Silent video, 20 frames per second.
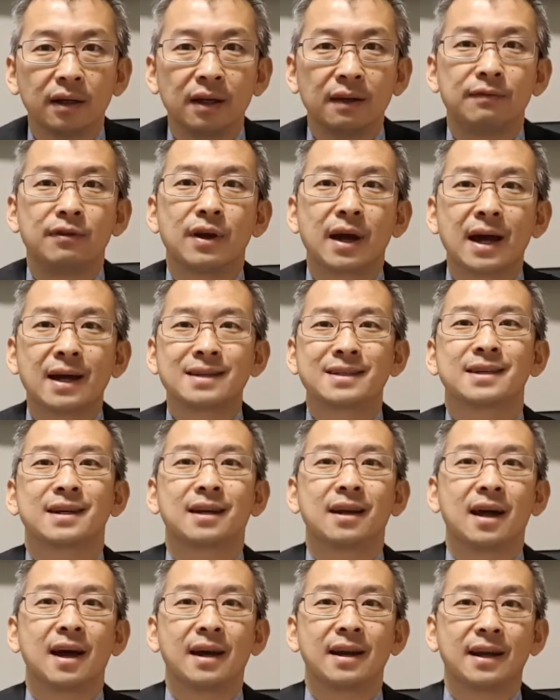If you ask the
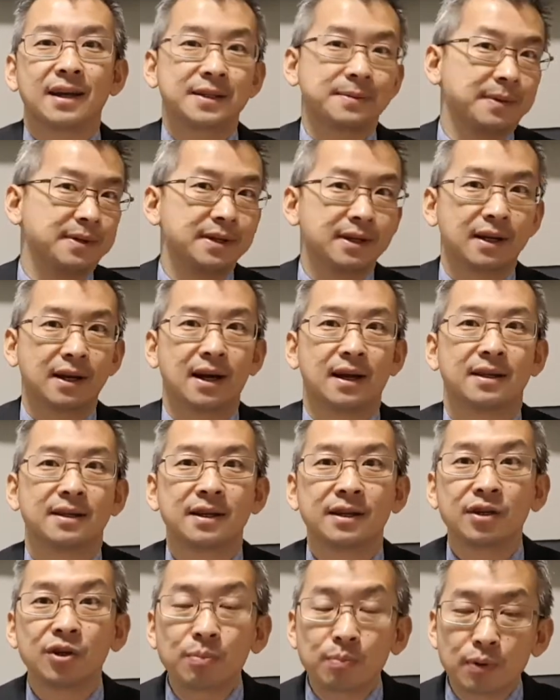client, explain to your
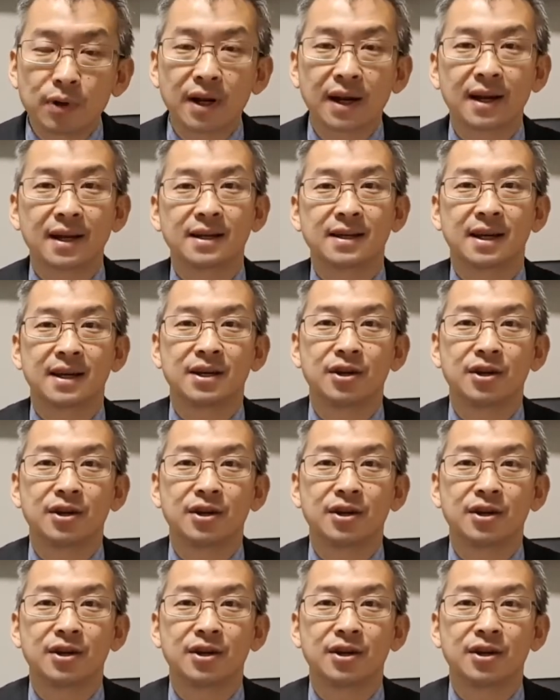client, then you put an